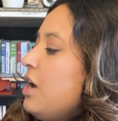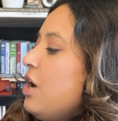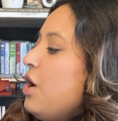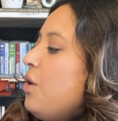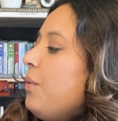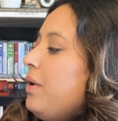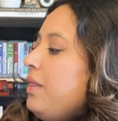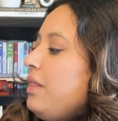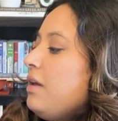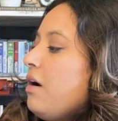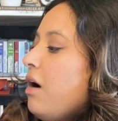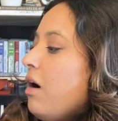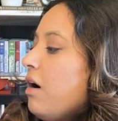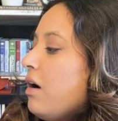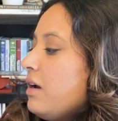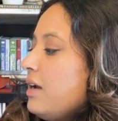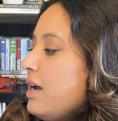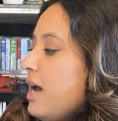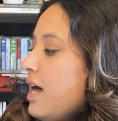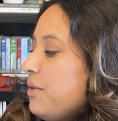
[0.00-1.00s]
When there
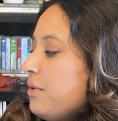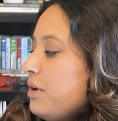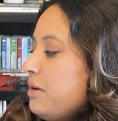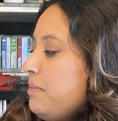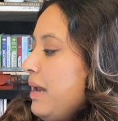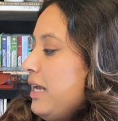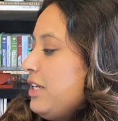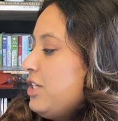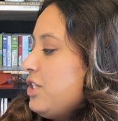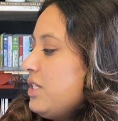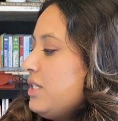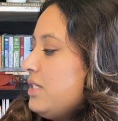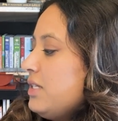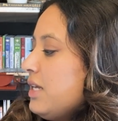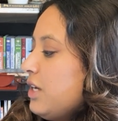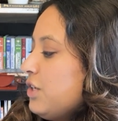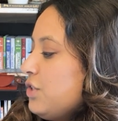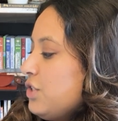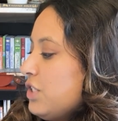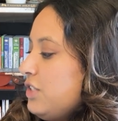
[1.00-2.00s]
are coloring pages,
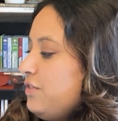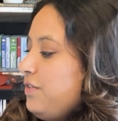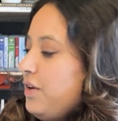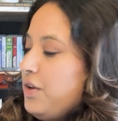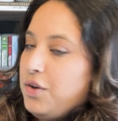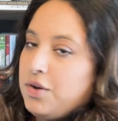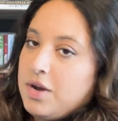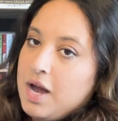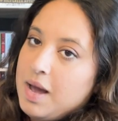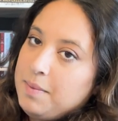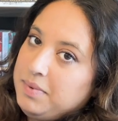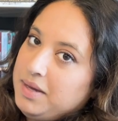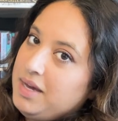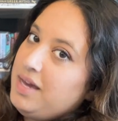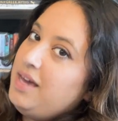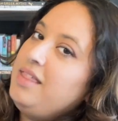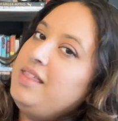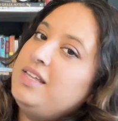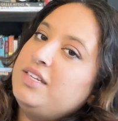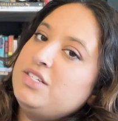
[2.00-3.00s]
I'll just photocopy
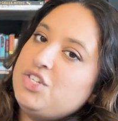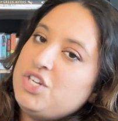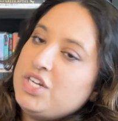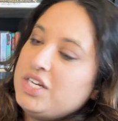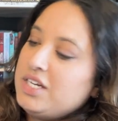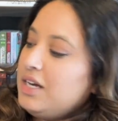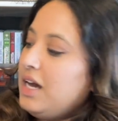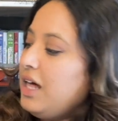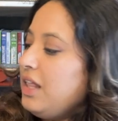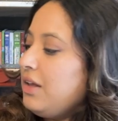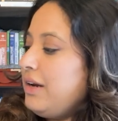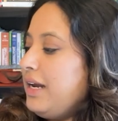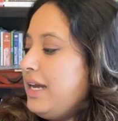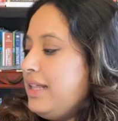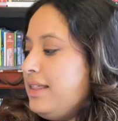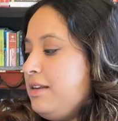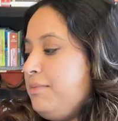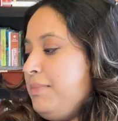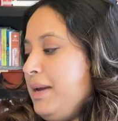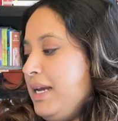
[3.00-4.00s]
it, and then she can color it and
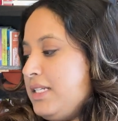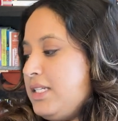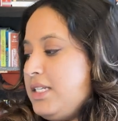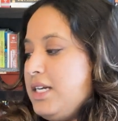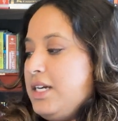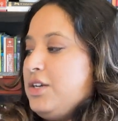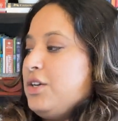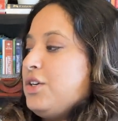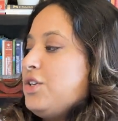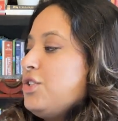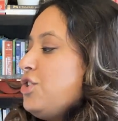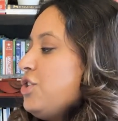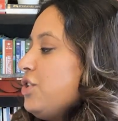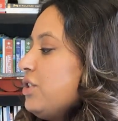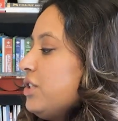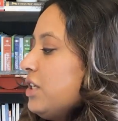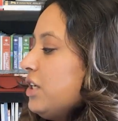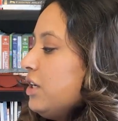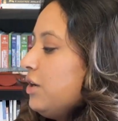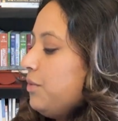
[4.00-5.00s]
then paste it in her
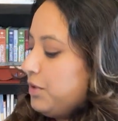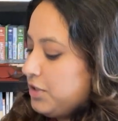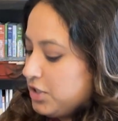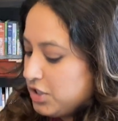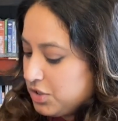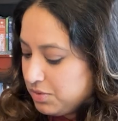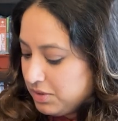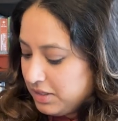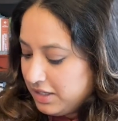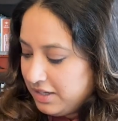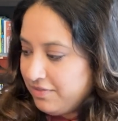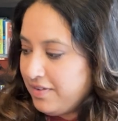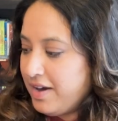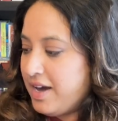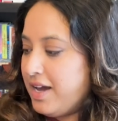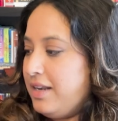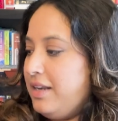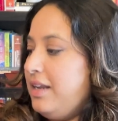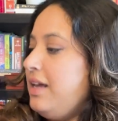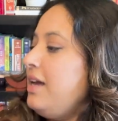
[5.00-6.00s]
journal, which is really
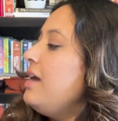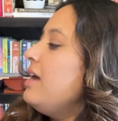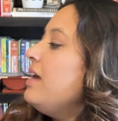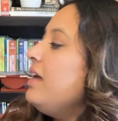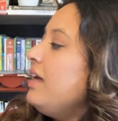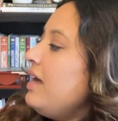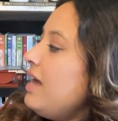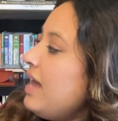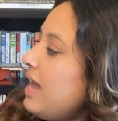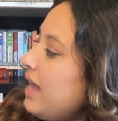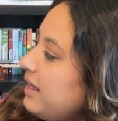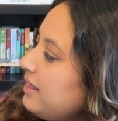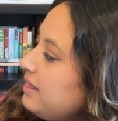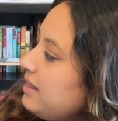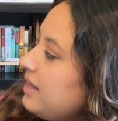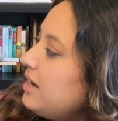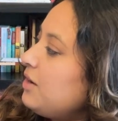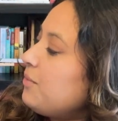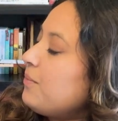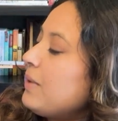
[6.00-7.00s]
fun. And
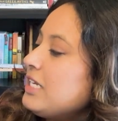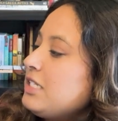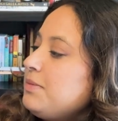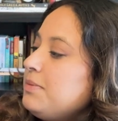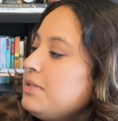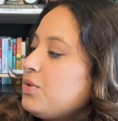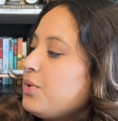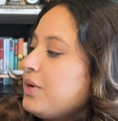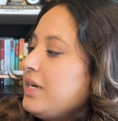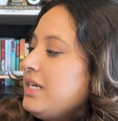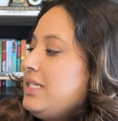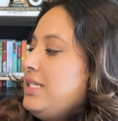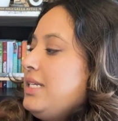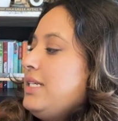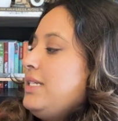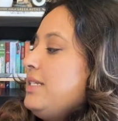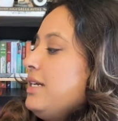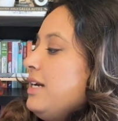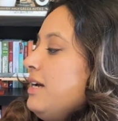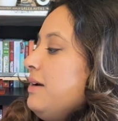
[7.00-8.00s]
then respiratory
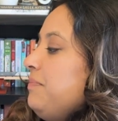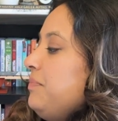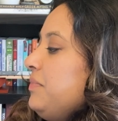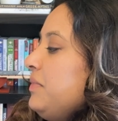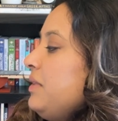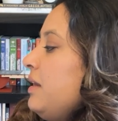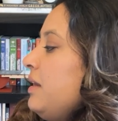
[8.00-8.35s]
system.